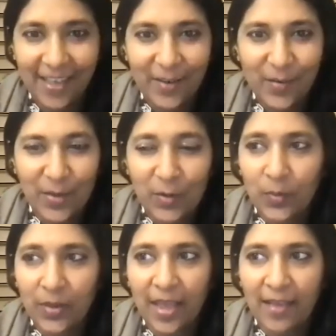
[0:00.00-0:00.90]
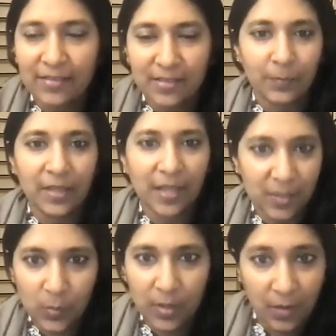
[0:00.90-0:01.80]
Okay, do we have something
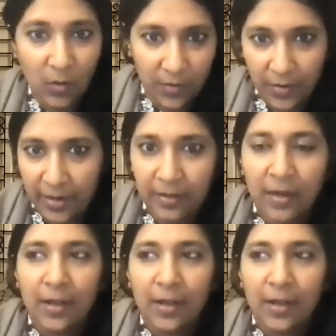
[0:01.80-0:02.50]
that's working all right?